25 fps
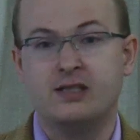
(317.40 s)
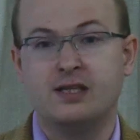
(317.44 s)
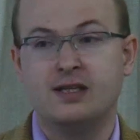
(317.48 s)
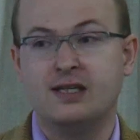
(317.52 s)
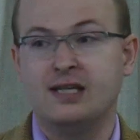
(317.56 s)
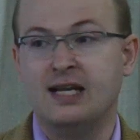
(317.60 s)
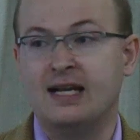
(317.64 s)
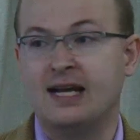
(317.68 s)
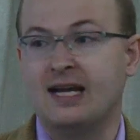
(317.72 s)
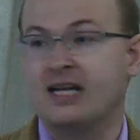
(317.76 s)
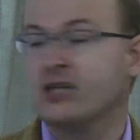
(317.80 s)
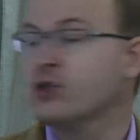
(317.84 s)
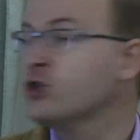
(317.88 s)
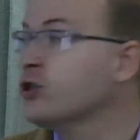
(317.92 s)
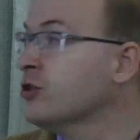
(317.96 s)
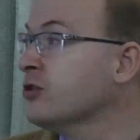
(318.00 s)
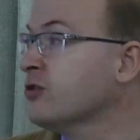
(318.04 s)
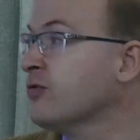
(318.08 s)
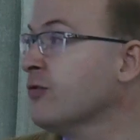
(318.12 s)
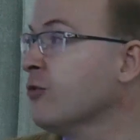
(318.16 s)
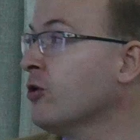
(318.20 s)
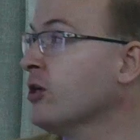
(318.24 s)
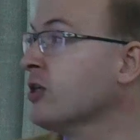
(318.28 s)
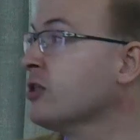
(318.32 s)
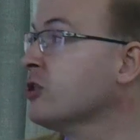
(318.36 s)
in elections,
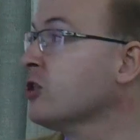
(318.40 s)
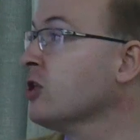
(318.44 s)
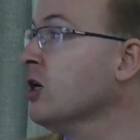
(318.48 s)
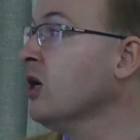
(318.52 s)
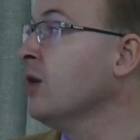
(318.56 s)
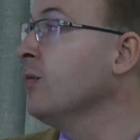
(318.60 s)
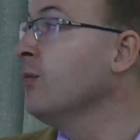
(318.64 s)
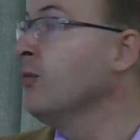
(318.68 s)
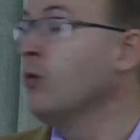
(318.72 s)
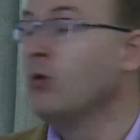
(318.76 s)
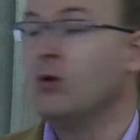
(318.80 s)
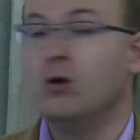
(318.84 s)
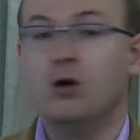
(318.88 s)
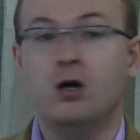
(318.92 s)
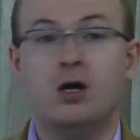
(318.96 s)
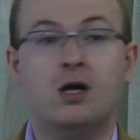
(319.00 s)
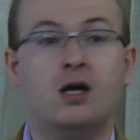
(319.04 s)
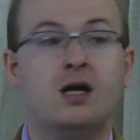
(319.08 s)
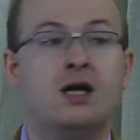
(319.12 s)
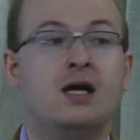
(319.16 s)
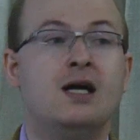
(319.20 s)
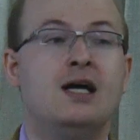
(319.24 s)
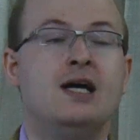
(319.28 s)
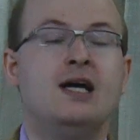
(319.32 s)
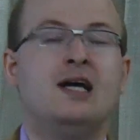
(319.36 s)
for example.
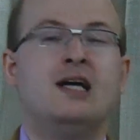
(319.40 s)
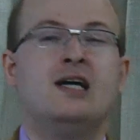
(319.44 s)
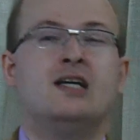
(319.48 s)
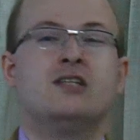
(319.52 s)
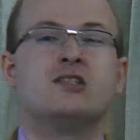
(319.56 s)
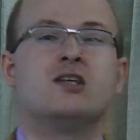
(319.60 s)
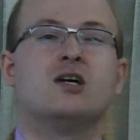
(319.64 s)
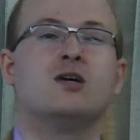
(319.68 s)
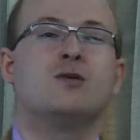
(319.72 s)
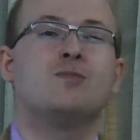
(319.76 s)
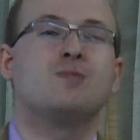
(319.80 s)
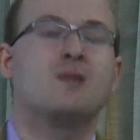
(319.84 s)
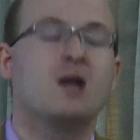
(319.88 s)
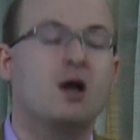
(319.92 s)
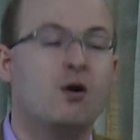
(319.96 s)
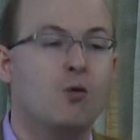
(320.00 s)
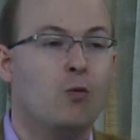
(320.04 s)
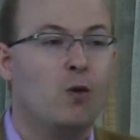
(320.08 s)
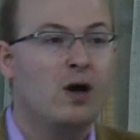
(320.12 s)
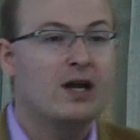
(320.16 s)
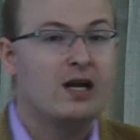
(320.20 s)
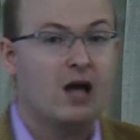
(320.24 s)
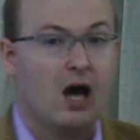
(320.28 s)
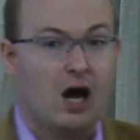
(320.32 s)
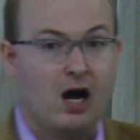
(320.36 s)
So
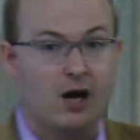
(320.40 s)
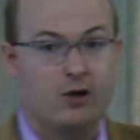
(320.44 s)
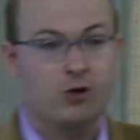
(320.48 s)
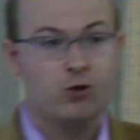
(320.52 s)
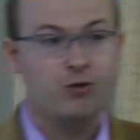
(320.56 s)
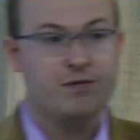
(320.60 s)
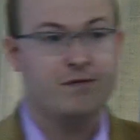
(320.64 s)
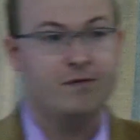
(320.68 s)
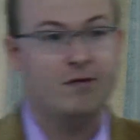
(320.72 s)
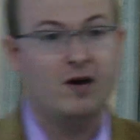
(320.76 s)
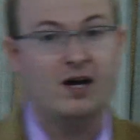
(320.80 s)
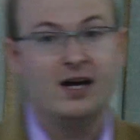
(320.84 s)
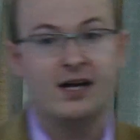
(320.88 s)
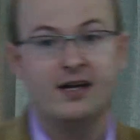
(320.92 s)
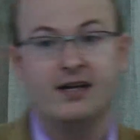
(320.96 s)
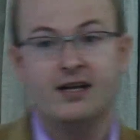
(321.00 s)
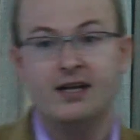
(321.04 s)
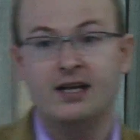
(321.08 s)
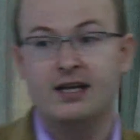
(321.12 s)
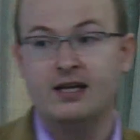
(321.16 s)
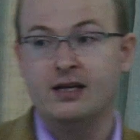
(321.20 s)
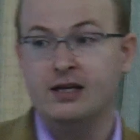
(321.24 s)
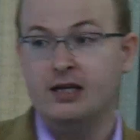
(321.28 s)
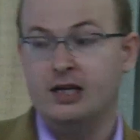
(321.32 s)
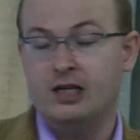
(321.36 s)
one other
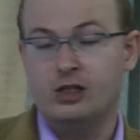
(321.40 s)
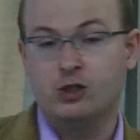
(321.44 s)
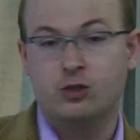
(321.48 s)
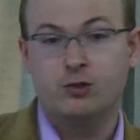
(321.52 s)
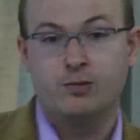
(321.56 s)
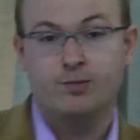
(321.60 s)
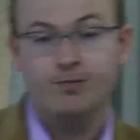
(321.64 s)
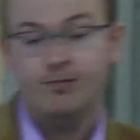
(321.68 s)
finding is